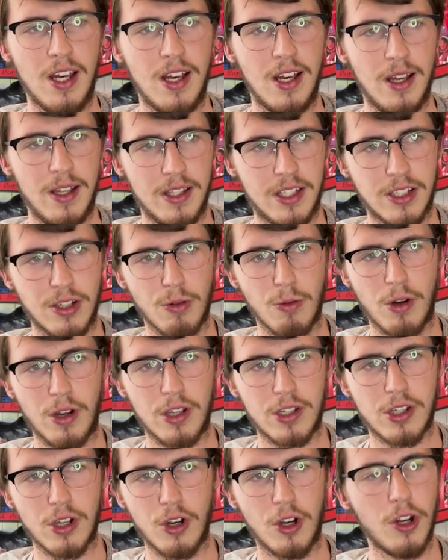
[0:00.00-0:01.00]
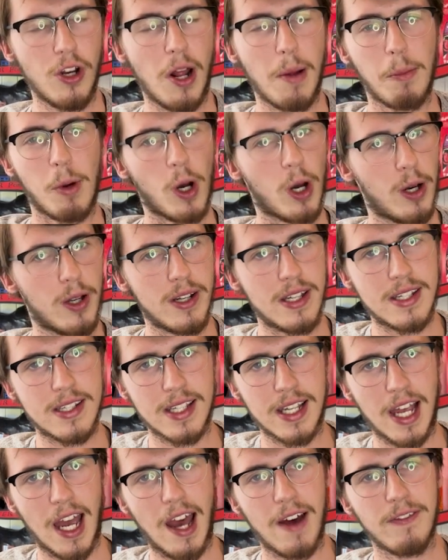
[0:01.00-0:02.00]
And Cejudo might
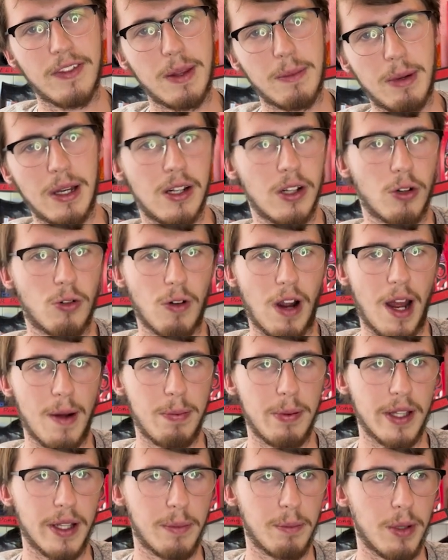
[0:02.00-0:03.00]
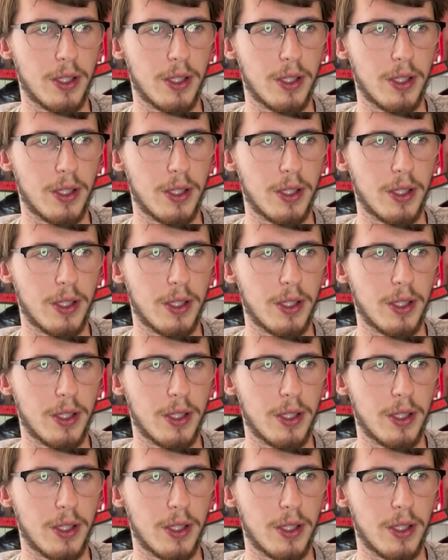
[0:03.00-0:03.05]
honestly have the better grappling,